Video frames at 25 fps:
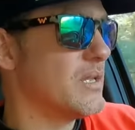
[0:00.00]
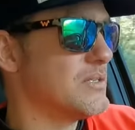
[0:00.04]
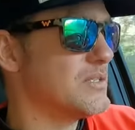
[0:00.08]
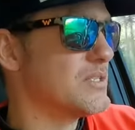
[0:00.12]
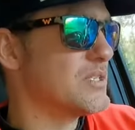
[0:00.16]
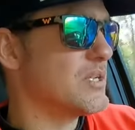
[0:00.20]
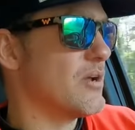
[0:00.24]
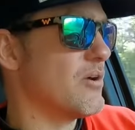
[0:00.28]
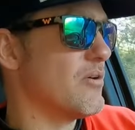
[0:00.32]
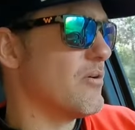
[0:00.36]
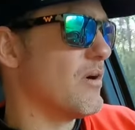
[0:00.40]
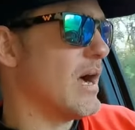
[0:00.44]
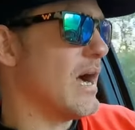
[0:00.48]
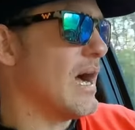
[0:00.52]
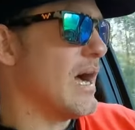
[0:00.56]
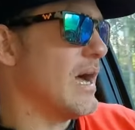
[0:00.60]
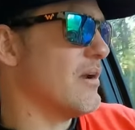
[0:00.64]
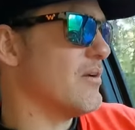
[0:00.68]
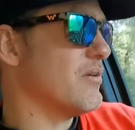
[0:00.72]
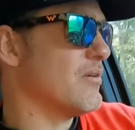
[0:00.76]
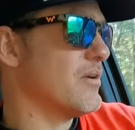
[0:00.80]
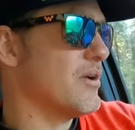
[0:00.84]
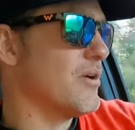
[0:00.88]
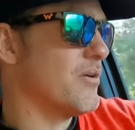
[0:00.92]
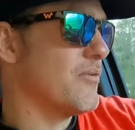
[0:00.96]
And so
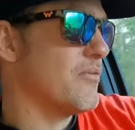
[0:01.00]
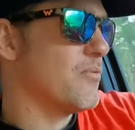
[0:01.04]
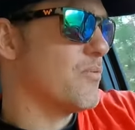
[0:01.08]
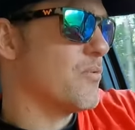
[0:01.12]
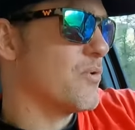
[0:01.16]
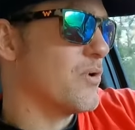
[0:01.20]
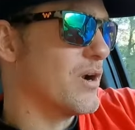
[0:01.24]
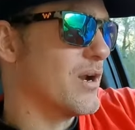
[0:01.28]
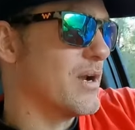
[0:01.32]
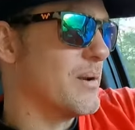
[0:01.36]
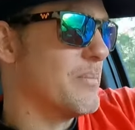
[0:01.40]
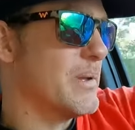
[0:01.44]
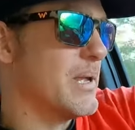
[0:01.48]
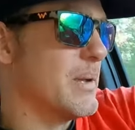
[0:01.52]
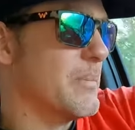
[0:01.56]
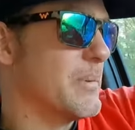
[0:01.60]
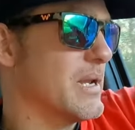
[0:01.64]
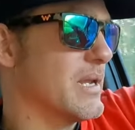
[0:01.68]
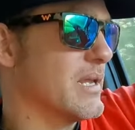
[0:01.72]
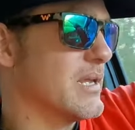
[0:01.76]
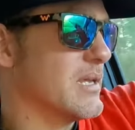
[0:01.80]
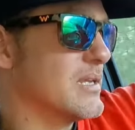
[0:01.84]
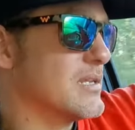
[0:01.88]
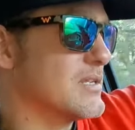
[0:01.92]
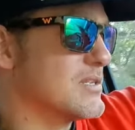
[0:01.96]
I don't know if we're going to be
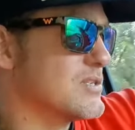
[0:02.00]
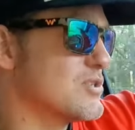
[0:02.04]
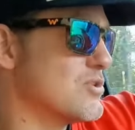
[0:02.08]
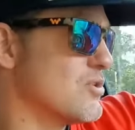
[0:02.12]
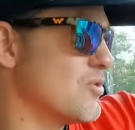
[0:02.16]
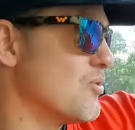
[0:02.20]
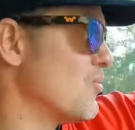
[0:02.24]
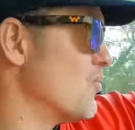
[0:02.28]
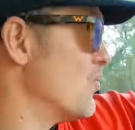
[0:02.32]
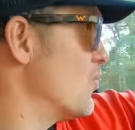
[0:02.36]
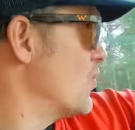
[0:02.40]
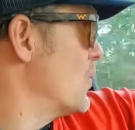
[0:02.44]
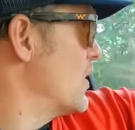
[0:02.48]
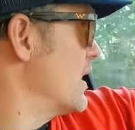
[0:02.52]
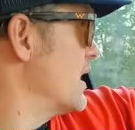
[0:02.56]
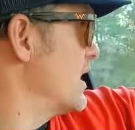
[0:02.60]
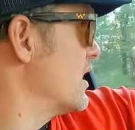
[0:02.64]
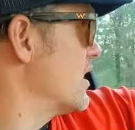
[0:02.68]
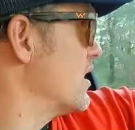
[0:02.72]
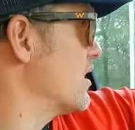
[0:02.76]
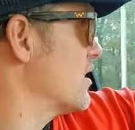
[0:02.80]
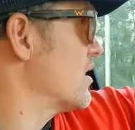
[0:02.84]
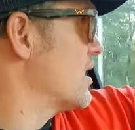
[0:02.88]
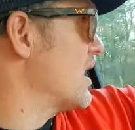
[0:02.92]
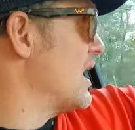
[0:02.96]
able to get to
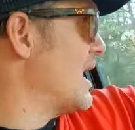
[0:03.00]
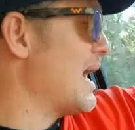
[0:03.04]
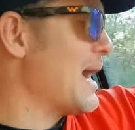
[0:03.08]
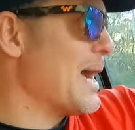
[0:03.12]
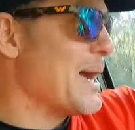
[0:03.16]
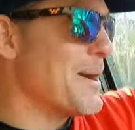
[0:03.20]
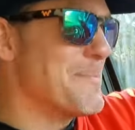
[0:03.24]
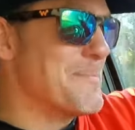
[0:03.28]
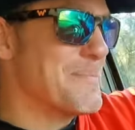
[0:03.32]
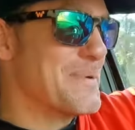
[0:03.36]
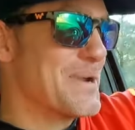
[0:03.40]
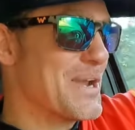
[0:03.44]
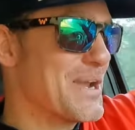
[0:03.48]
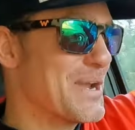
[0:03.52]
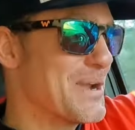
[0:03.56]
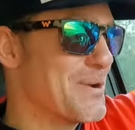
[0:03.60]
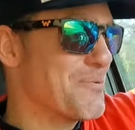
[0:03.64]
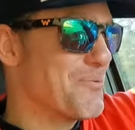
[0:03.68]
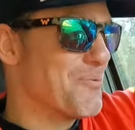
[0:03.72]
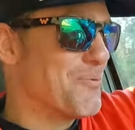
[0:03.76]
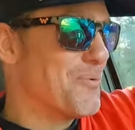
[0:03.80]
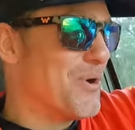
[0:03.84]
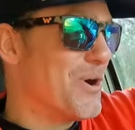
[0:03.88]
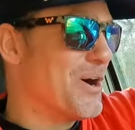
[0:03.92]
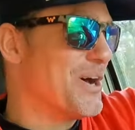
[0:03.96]
where I'm
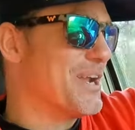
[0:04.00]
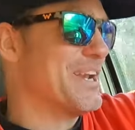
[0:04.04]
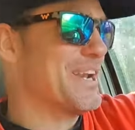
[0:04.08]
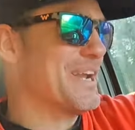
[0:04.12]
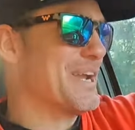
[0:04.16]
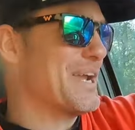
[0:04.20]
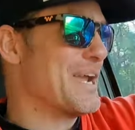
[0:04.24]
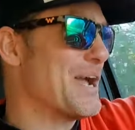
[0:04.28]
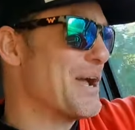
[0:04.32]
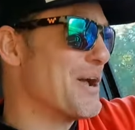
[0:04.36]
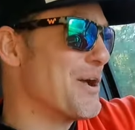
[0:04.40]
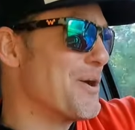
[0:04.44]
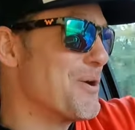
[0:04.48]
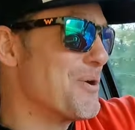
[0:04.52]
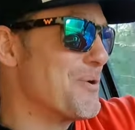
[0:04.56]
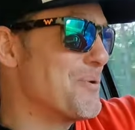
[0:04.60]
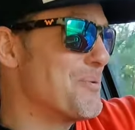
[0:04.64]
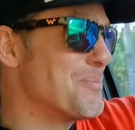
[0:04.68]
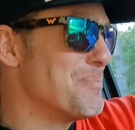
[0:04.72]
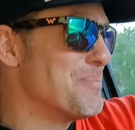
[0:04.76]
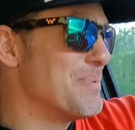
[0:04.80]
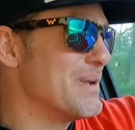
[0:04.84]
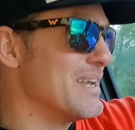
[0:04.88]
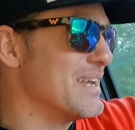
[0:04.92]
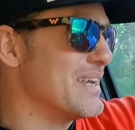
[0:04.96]
wanting to
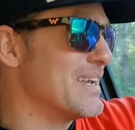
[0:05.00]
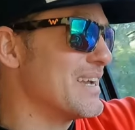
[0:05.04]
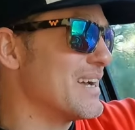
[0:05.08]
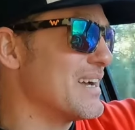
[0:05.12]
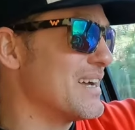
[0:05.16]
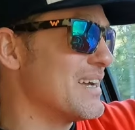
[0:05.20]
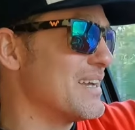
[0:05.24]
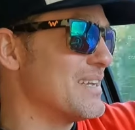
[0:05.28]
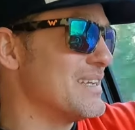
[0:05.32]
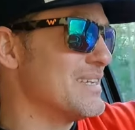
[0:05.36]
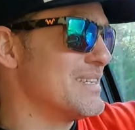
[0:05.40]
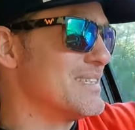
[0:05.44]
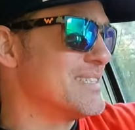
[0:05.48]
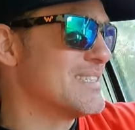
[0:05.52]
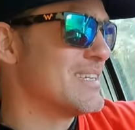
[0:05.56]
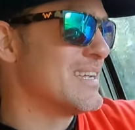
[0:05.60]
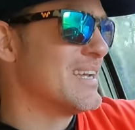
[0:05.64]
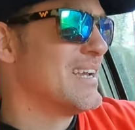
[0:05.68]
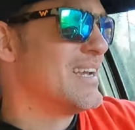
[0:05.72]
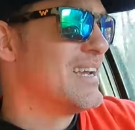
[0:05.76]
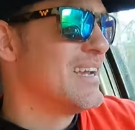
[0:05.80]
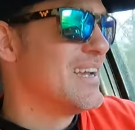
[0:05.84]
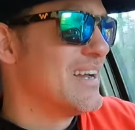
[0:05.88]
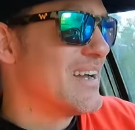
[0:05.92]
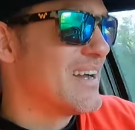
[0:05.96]
go because
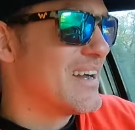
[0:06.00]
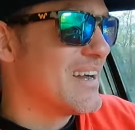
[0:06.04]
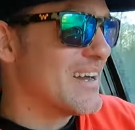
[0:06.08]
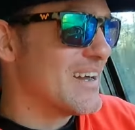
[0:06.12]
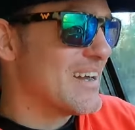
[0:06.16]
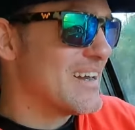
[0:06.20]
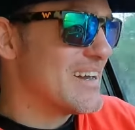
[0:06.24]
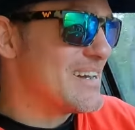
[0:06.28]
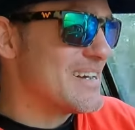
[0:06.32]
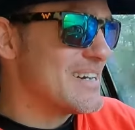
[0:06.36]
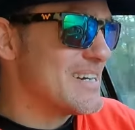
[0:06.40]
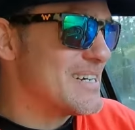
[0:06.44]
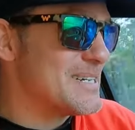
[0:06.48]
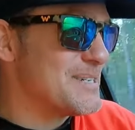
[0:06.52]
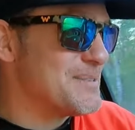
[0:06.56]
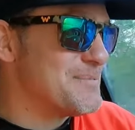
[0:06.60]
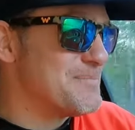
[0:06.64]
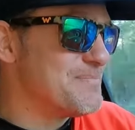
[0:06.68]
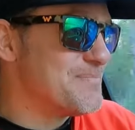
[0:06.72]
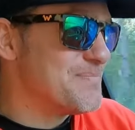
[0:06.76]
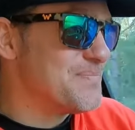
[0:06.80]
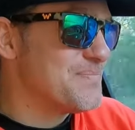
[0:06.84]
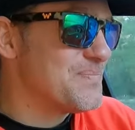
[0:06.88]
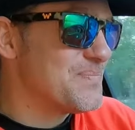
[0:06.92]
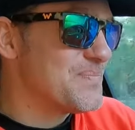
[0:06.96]

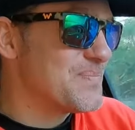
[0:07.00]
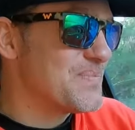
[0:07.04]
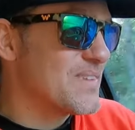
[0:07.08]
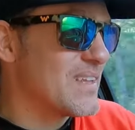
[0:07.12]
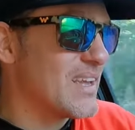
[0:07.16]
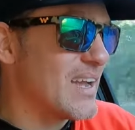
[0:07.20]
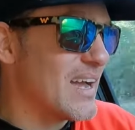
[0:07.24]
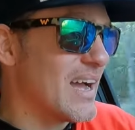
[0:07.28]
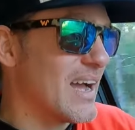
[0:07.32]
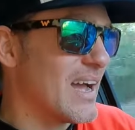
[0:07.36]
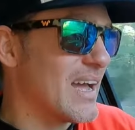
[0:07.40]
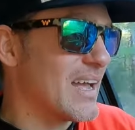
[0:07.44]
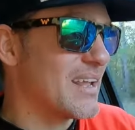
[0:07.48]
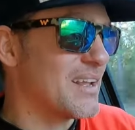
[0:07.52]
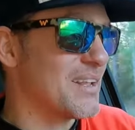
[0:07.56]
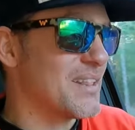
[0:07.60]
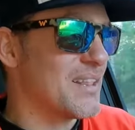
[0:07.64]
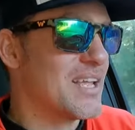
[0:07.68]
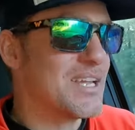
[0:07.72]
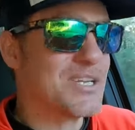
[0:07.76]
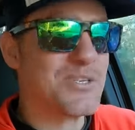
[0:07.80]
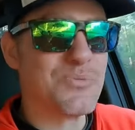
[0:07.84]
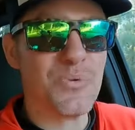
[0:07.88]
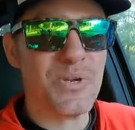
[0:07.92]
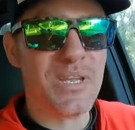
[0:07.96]
um,
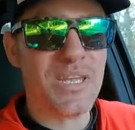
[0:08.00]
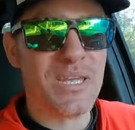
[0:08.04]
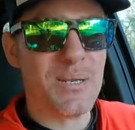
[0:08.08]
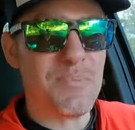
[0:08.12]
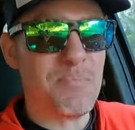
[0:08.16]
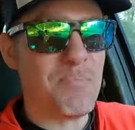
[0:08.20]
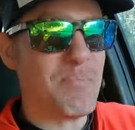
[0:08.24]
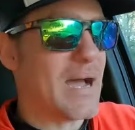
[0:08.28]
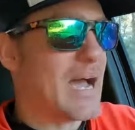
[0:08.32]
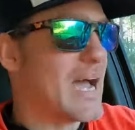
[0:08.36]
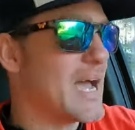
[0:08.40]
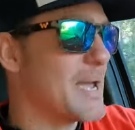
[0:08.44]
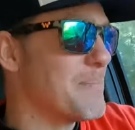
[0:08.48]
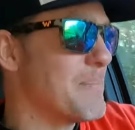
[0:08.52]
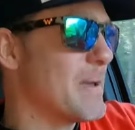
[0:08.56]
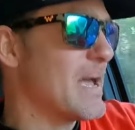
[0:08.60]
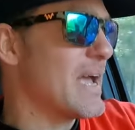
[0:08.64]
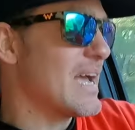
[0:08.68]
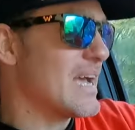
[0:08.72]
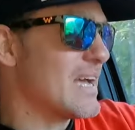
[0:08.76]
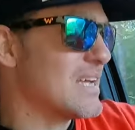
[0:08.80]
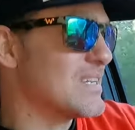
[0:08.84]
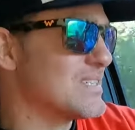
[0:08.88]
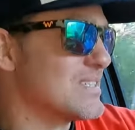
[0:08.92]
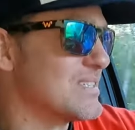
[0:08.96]
unless we can
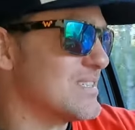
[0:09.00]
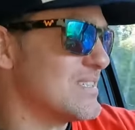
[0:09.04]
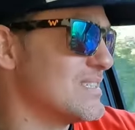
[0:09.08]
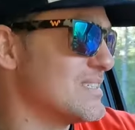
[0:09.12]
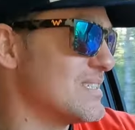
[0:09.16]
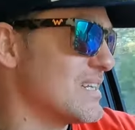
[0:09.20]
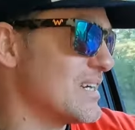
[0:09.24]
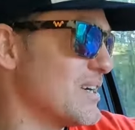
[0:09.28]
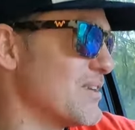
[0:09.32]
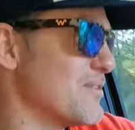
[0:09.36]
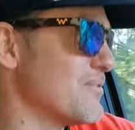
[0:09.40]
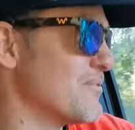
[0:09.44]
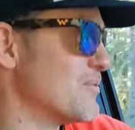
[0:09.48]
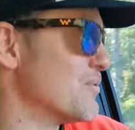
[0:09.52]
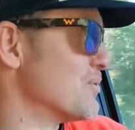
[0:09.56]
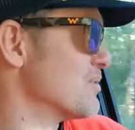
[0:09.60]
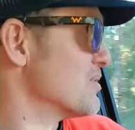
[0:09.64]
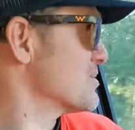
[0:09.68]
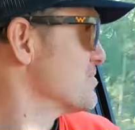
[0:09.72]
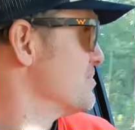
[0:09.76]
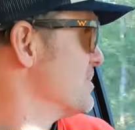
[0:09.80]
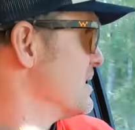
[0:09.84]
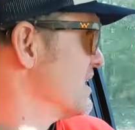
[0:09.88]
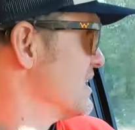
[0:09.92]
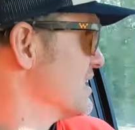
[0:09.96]
bypass this Air
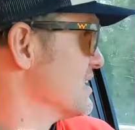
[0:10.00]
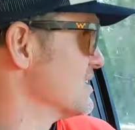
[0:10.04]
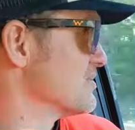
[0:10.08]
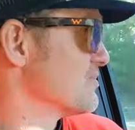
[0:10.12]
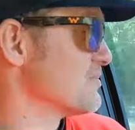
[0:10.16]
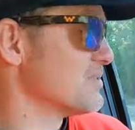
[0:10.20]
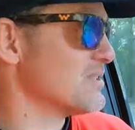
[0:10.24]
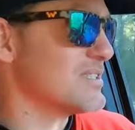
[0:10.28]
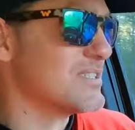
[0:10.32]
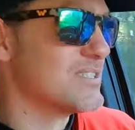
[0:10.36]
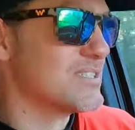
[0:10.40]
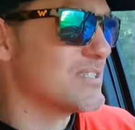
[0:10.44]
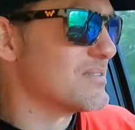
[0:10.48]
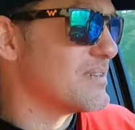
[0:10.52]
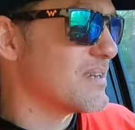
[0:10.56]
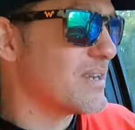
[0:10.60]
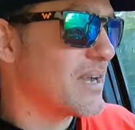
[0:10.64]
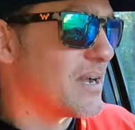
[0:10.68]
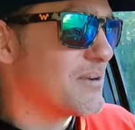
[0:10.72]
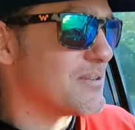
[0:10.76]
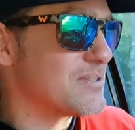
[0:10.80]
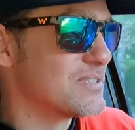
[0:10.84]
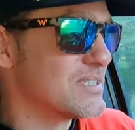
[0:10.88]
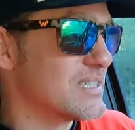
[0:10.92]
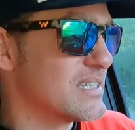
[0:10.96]
Force Base, which
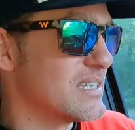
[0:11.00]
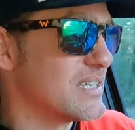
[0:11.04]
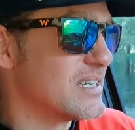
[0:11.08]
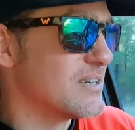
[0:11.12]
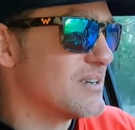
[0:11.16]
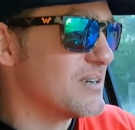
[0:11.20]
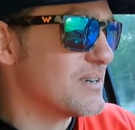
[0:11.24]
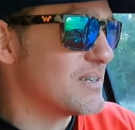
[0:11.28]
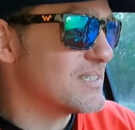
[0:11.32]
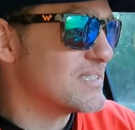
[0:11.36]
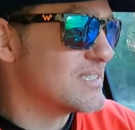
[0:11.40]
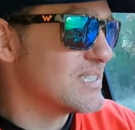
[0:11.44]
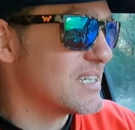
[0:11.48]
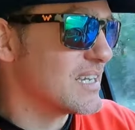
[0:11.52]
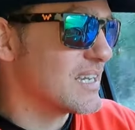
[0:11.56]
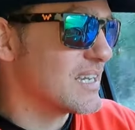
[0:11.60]
I'll see here in a